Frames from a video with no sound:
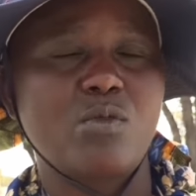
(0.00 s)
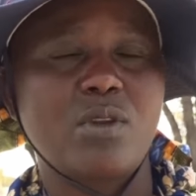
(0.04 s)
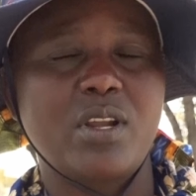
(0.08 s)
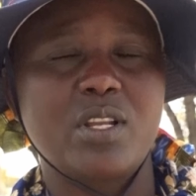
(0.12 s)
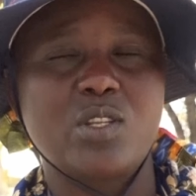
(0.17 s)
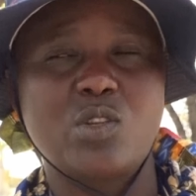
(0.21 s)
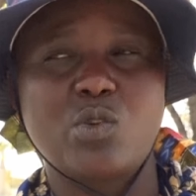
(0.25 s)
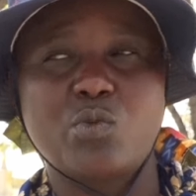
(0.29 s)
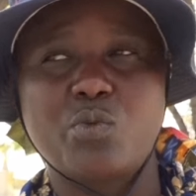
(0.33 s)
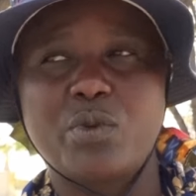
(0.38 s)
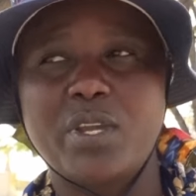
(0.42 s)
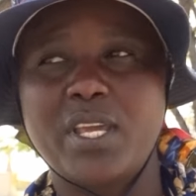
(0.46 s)

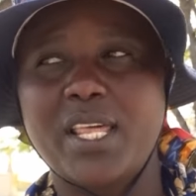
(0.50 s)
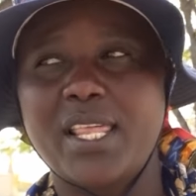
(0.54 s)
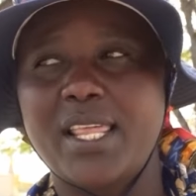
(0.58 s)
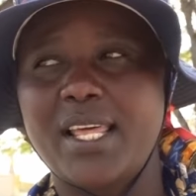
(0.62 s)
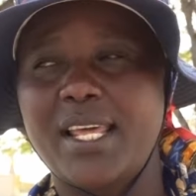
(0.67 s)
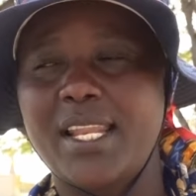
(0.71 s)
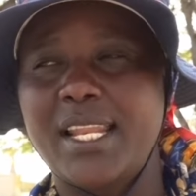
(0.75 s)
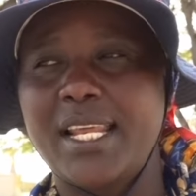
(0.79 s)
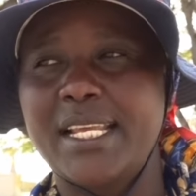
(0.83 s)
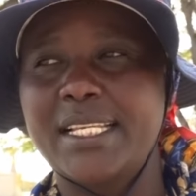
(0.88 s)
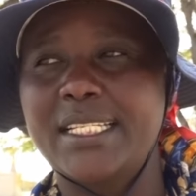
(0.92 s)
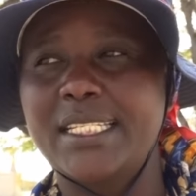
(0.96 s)
We spent the
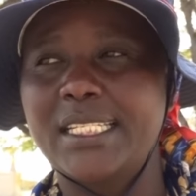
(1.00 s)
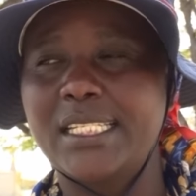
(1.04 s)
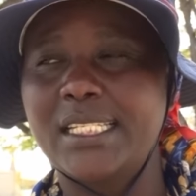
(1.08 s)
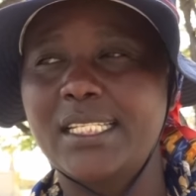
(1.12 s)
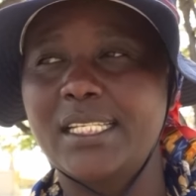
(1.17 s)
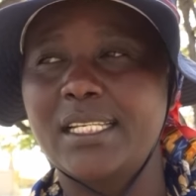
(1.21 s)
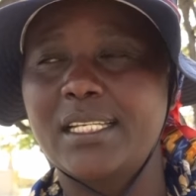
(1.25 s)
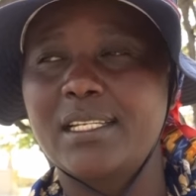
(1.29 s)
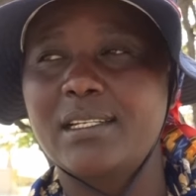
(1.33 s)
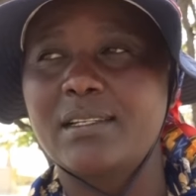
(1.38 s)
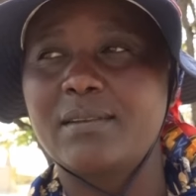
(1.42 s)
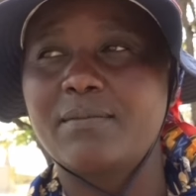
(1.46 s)
day
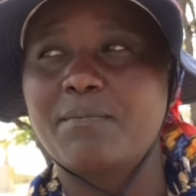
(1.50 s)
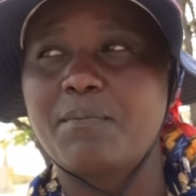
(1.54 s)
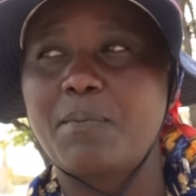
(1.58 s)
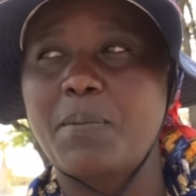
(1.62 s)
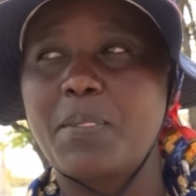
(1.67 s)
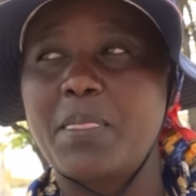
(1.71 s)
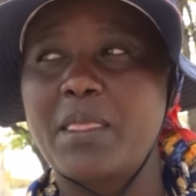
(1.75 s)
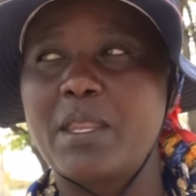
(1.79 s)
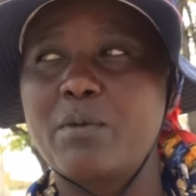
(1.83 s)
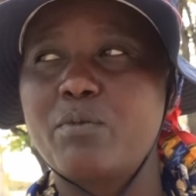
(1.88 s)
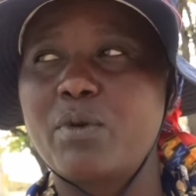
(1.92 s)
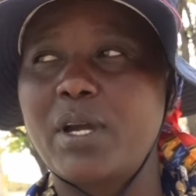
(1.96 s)
together at
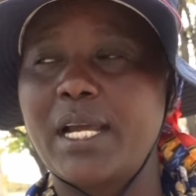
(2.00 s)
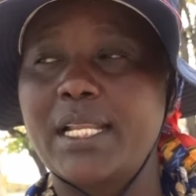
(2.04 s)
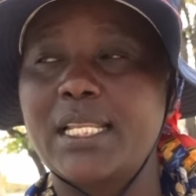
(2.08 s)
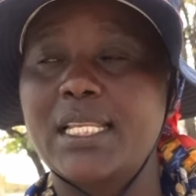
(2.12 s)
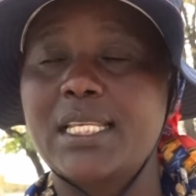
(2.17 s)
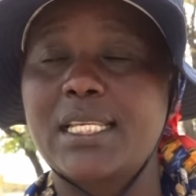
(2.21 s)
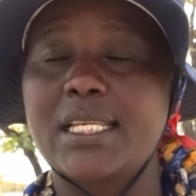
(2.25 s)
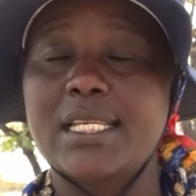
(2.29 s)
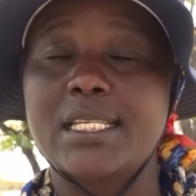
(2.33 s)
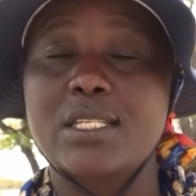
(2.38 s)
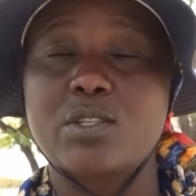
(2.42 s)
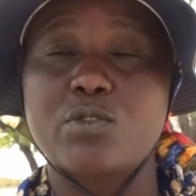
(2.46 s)
local
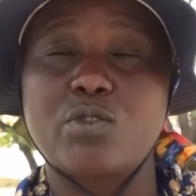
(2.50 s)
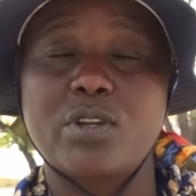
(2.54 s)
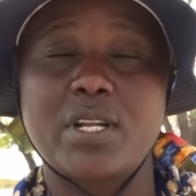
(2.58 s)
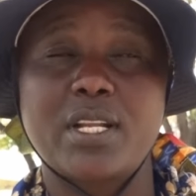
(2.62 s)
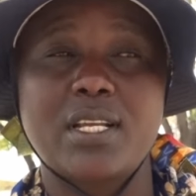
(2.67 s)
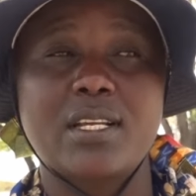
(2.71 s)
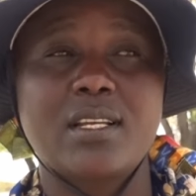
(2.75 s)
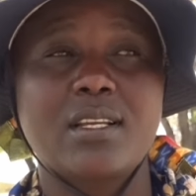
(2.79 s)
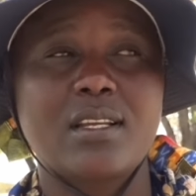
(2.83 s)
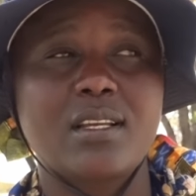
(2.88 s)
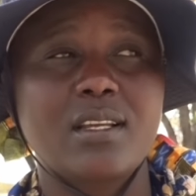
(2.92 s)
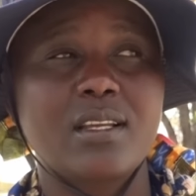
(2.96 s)
cooker shops,
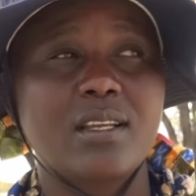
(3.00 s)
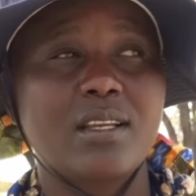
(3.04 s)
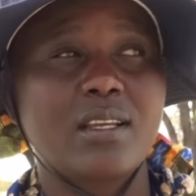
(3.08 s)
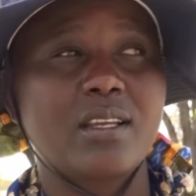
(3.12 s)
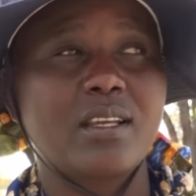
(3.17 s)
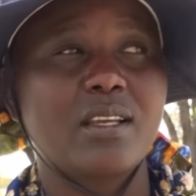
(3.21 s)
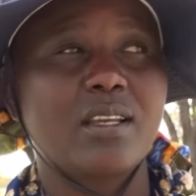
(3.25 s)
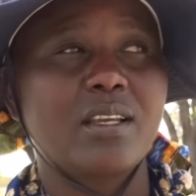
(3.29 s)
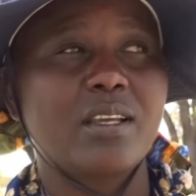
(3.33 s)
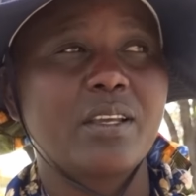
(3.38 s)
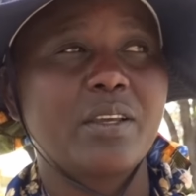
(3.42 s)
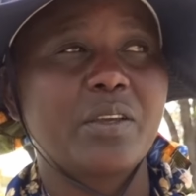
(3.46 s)

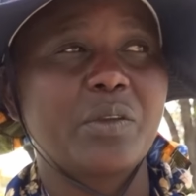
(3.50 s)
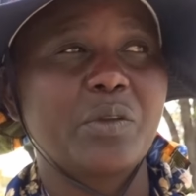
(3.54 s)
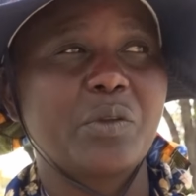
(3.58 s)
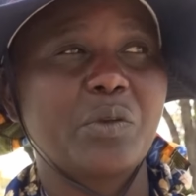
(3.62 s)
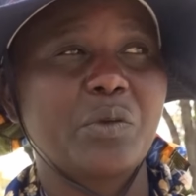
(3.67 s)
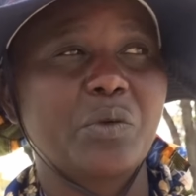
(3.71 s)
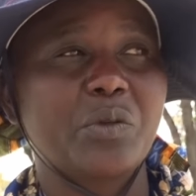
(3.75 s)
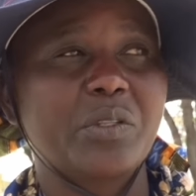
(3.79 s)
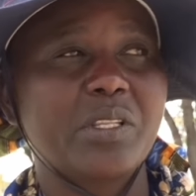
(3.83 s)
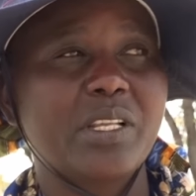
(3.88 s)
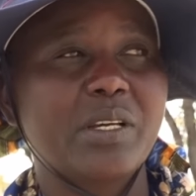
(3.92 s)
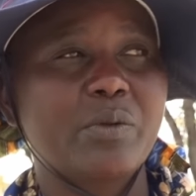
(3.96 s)
just fine,
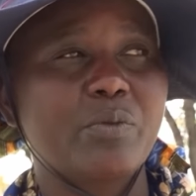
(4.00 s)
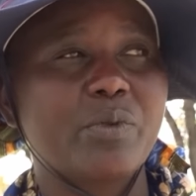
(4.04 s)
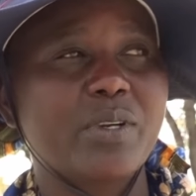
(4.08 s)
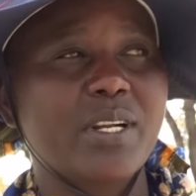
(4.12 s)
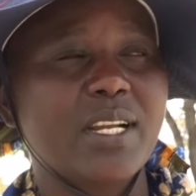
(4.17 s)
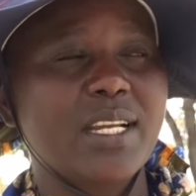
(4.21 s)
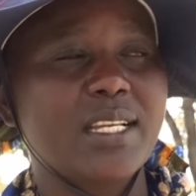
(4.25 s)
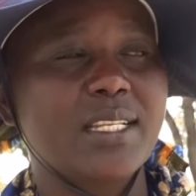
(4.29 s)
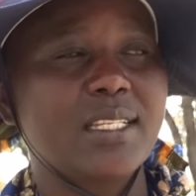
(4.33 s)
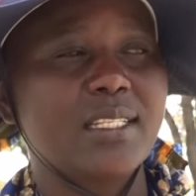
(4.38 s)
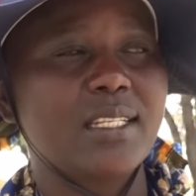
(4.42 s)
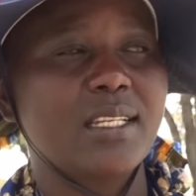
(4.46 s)

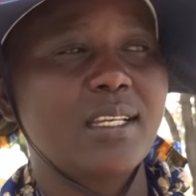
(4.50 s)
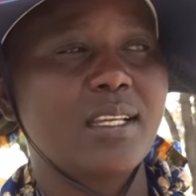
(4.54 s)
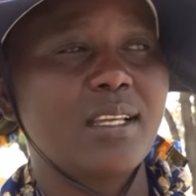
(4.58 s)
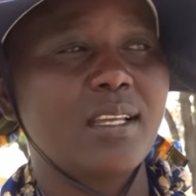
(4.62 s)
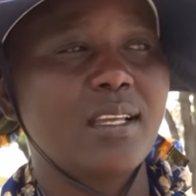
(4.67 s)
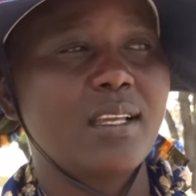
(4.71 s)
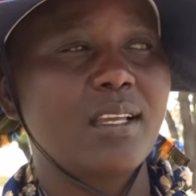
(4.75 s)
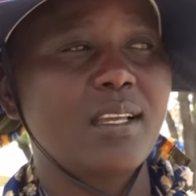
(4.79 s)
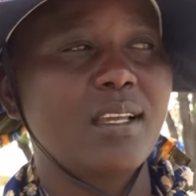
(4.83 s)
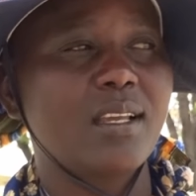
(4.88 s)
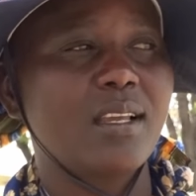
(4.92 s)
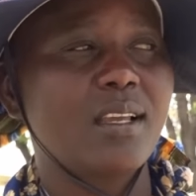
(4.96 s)
until
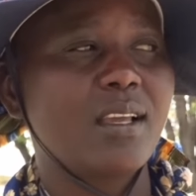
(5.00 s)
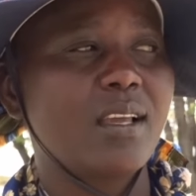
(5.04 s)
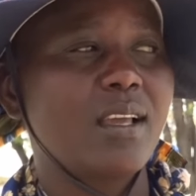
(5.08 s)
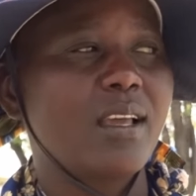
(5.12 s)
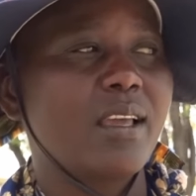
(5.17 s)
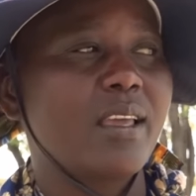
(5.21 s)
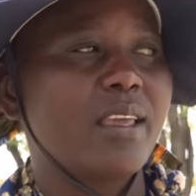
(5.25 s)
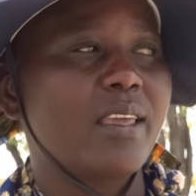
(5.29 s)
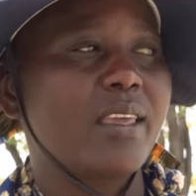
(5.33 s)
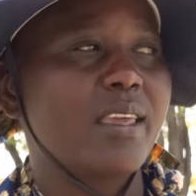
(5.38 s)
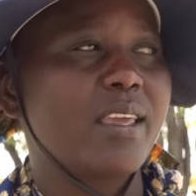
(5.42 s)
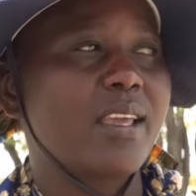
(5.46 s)
later in the
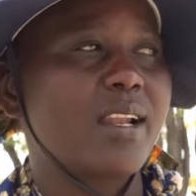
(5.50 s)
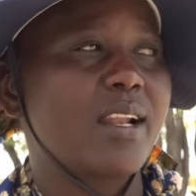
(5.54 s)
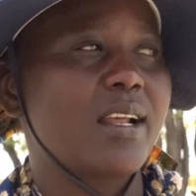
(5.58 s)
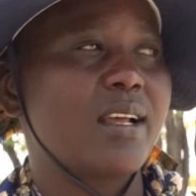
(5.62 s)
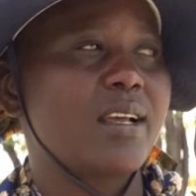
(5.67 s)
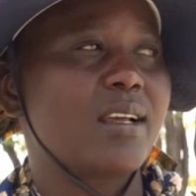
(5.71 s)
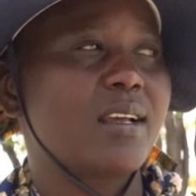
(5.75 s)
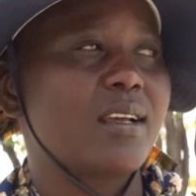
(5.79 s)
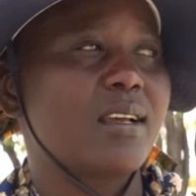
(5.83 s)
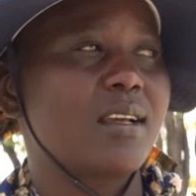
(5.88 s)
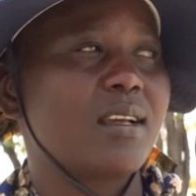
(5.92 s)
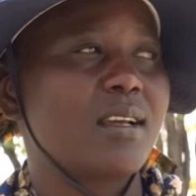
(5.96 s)

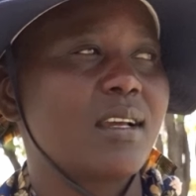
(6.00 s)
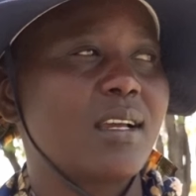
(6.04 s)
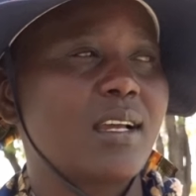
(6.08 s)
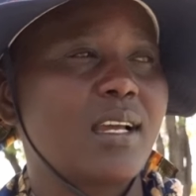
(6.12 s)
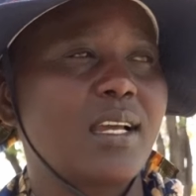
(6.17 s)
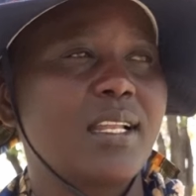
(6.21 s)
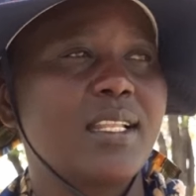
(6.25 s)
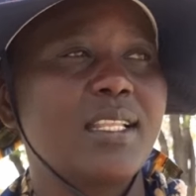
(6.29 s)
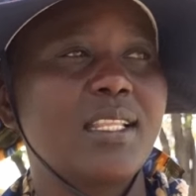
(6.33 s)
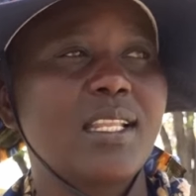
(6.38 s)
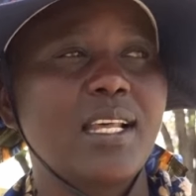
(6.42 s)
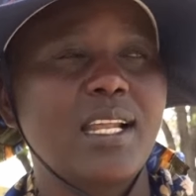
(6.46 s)
afternoon,
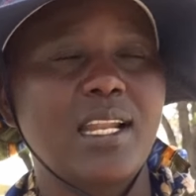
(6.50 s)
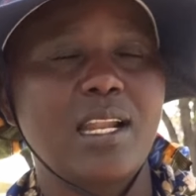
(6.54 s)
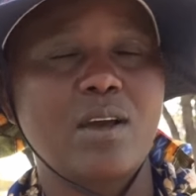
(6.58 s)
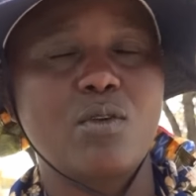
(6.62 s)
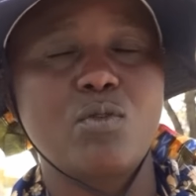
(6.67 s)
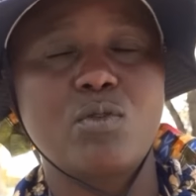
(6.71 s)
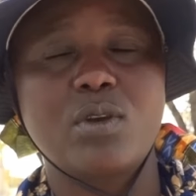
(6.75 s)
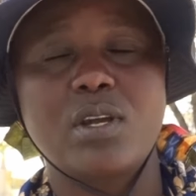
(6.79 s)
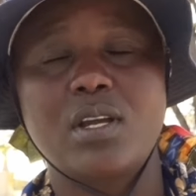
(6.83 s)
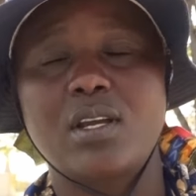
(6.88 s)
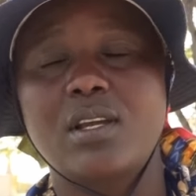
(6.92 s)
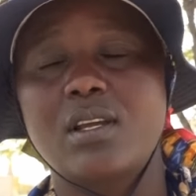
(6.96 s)
when I was
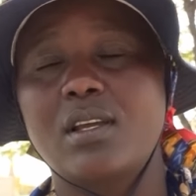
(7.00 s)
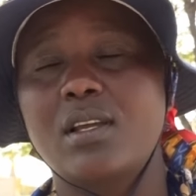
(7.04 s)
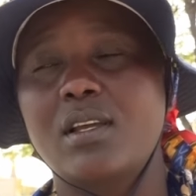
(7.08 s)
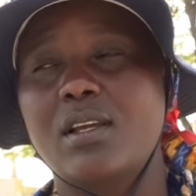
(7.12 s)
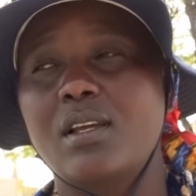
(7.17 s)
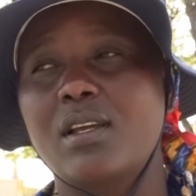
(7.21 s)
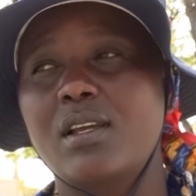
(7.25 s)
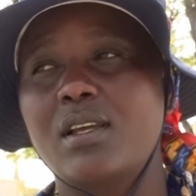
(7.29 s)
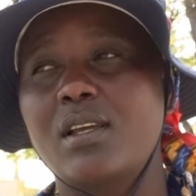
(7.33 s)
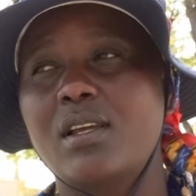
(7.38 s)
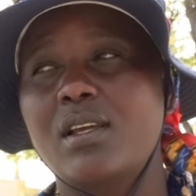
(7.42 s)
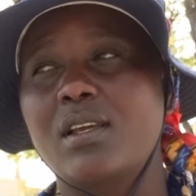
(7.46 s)
headed
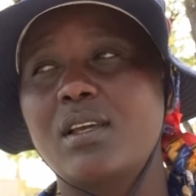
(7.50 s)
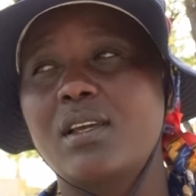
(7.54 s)
home.